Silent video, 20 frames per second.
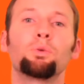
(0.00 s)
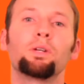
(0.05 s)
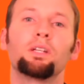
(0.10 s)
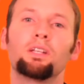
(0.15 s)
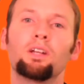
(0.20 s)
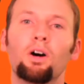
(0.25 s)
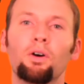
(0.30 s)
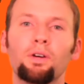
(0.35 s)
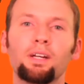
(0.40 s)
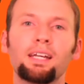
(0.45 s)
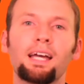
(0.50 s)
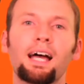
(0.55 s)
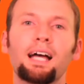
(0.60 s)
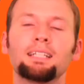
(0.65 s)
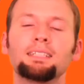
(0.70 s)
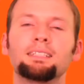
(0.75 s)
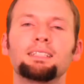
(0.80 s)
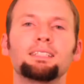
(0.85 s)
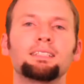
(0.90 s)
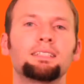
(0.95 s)
We know he
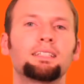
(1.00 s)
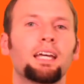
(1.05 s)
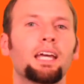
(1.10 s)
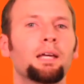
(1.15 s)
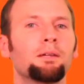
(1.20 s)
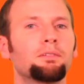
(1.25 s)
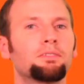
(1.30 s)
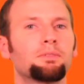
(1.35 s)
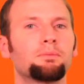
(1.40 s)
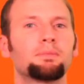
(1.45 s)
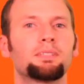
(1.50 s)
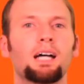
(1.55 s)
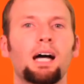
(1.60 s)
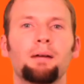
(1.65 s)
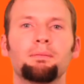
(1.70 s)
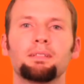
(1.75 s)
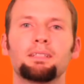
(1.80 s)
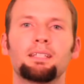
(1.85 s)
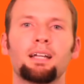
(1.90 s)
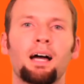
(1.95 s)
has these games from
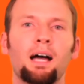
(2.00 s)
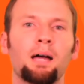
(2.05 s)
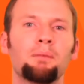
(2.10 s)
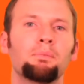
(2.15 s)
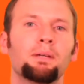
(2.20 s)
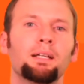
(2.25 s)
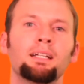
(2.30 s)
time to time,